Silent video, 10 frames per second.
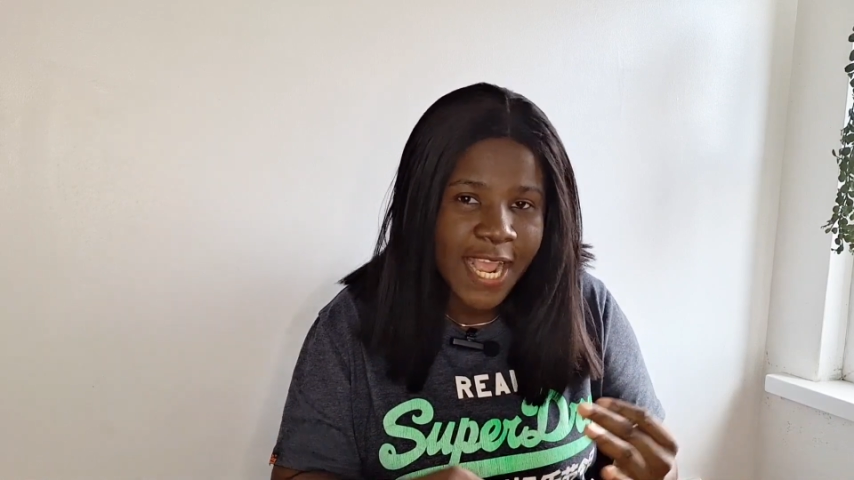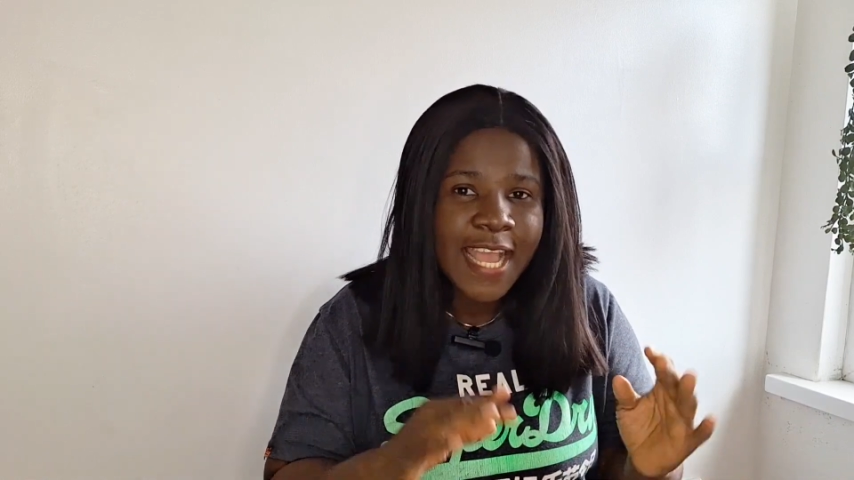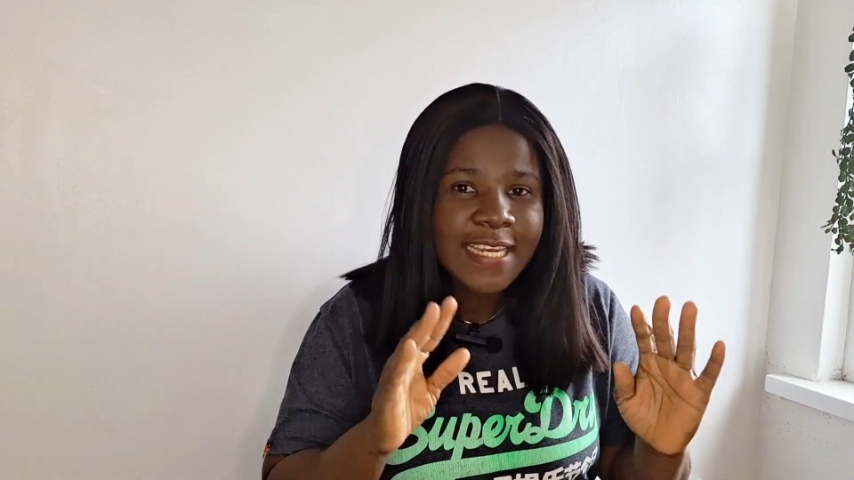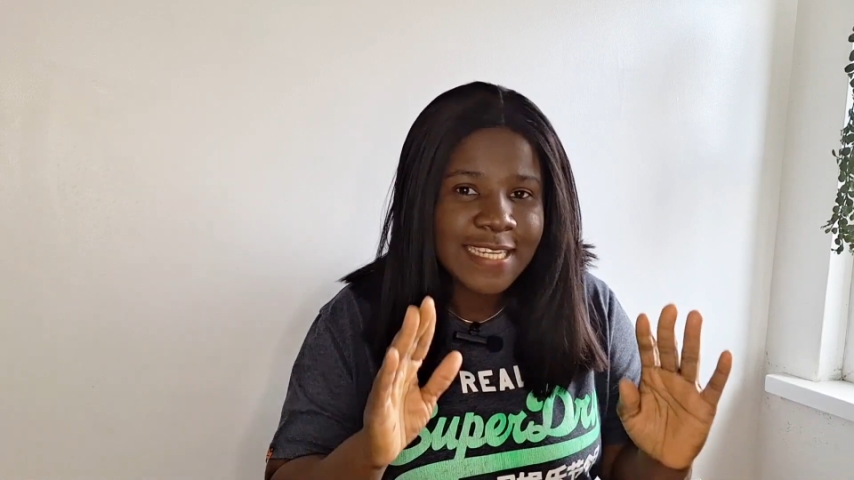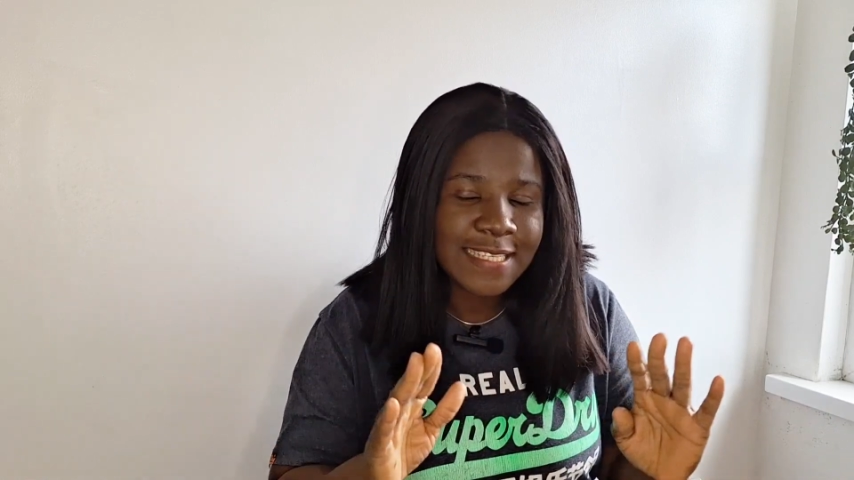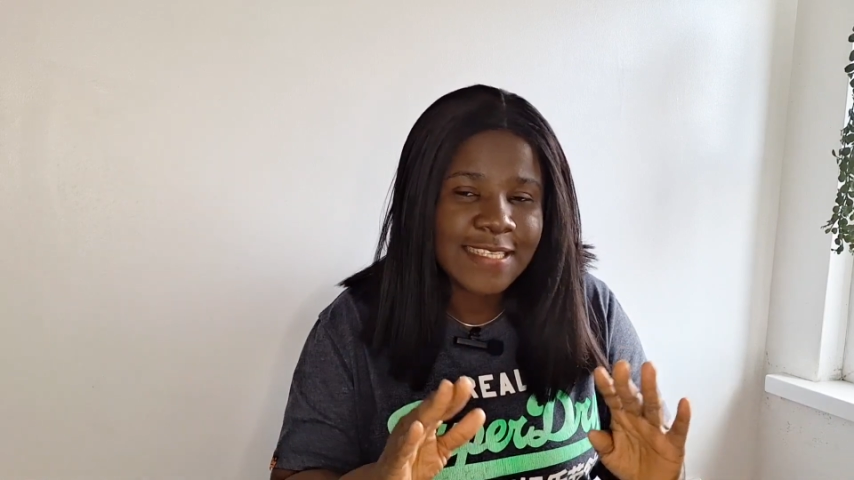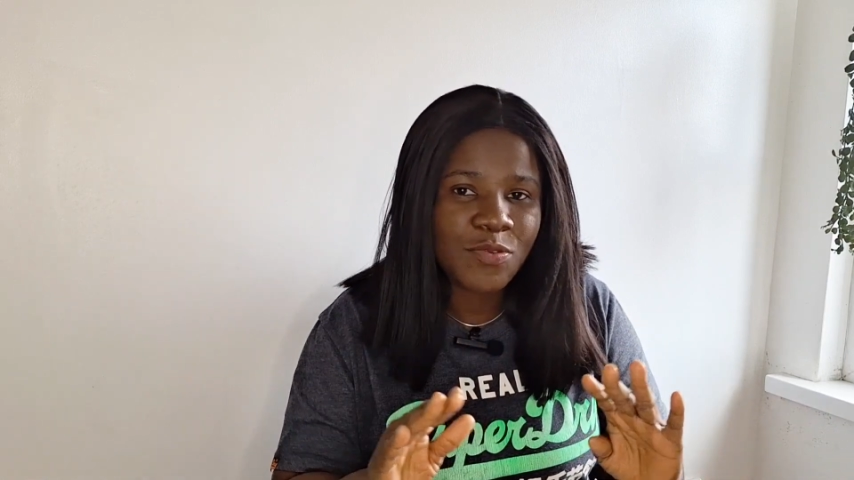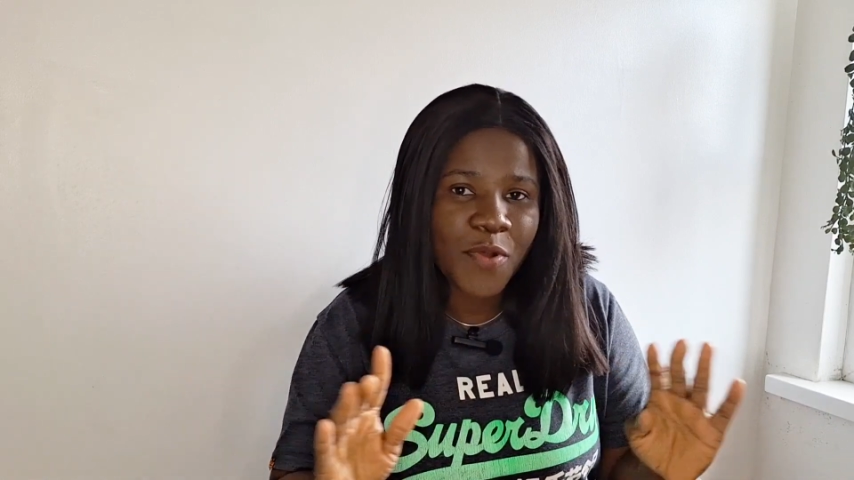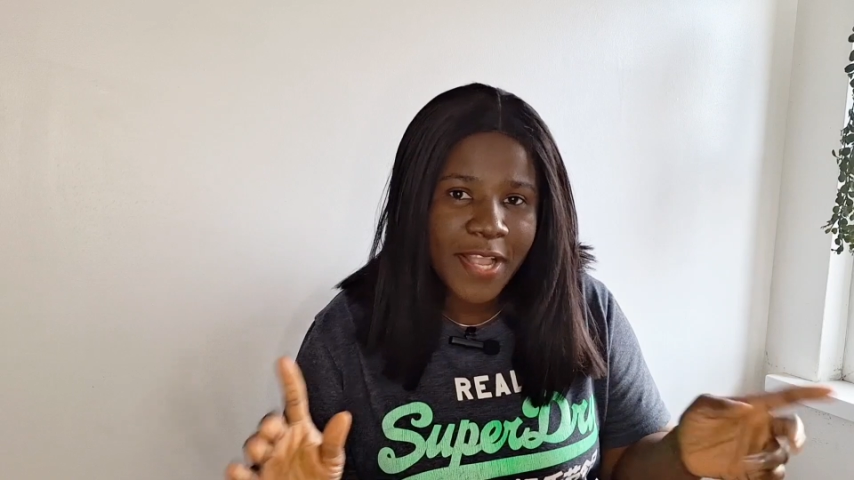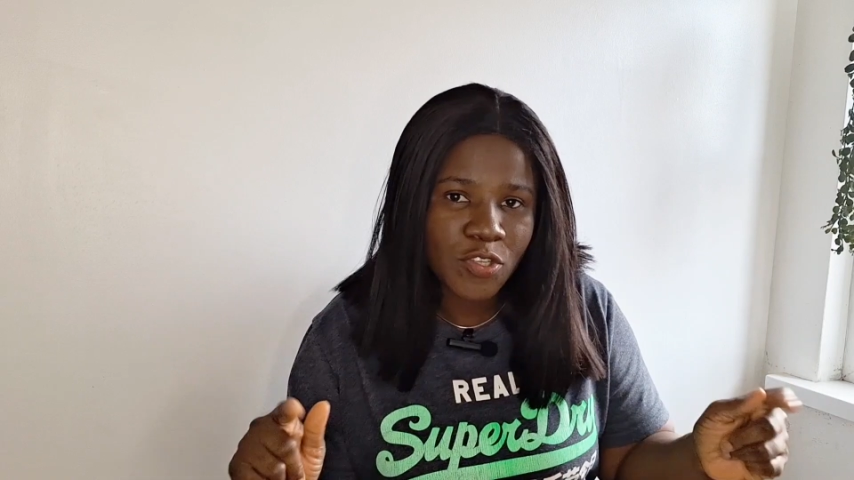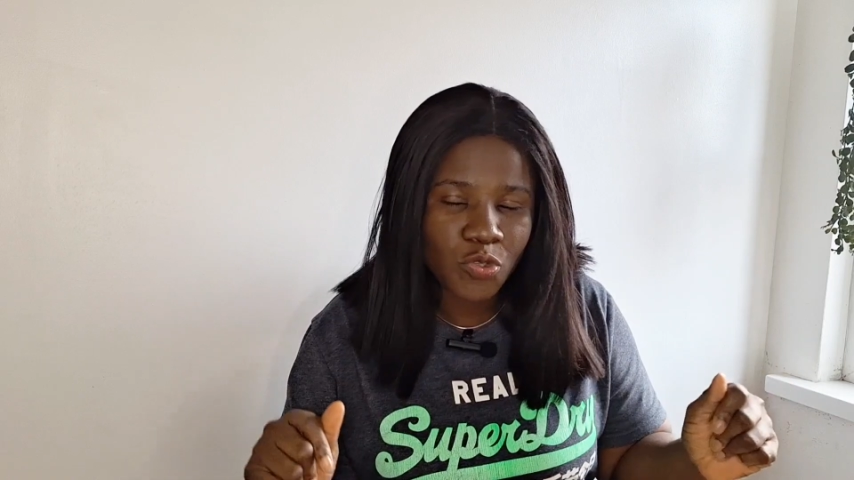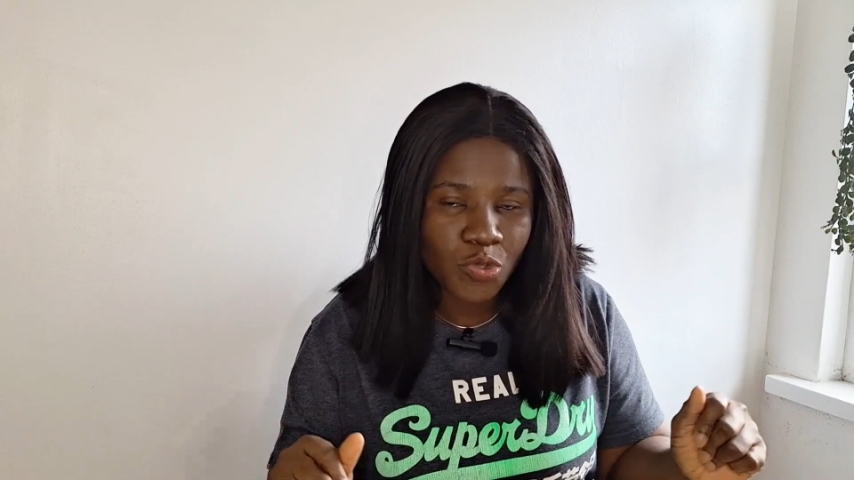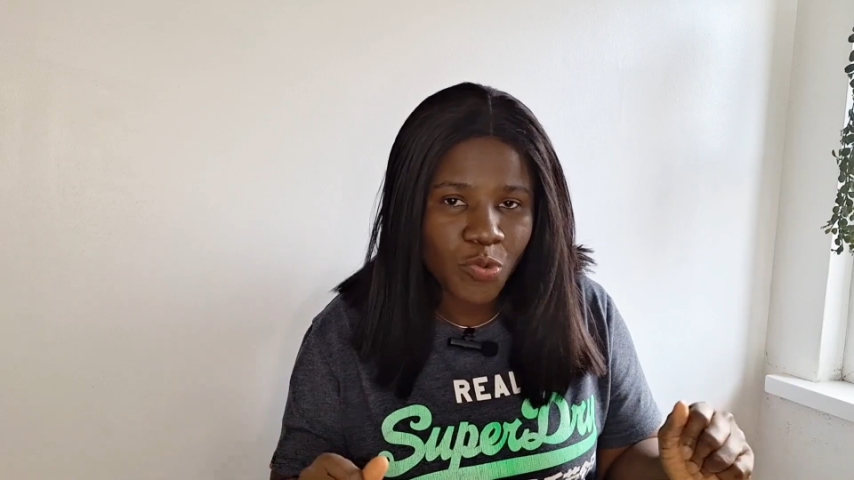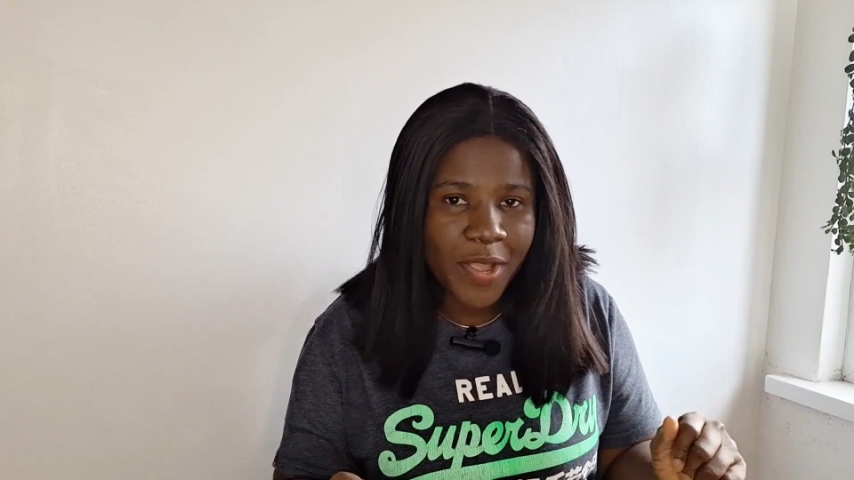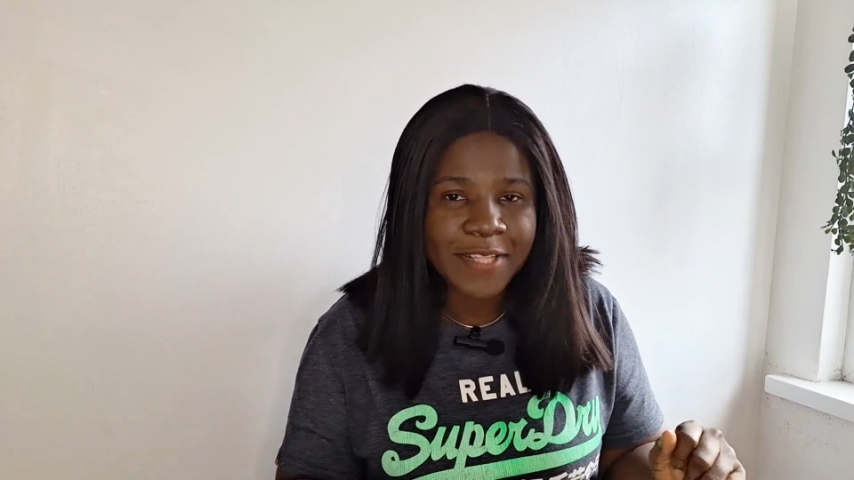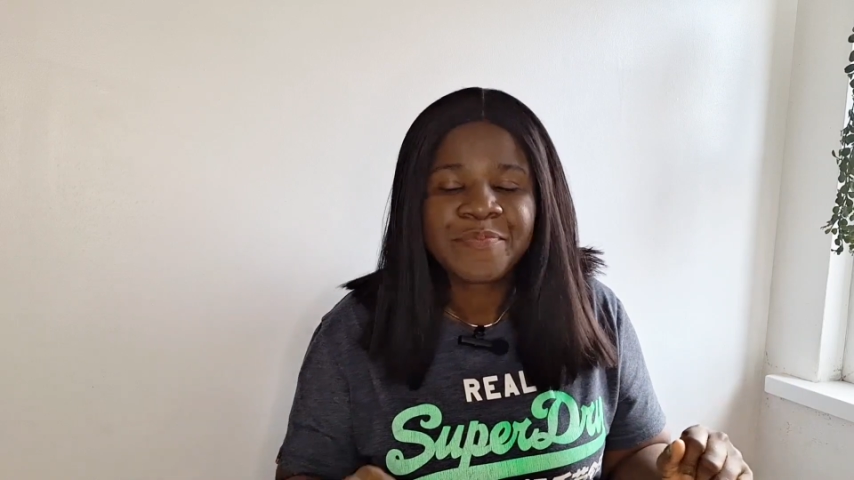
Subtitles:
This is where to do it.